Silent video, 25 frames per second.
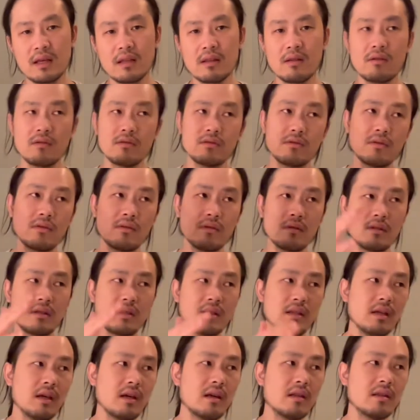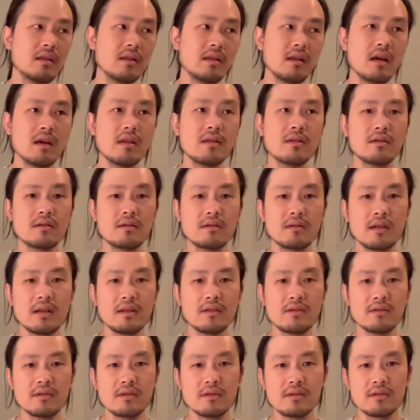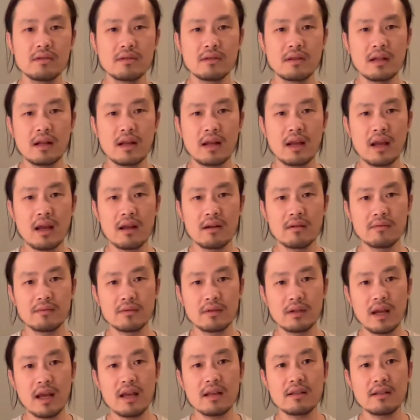the other lenses that I had were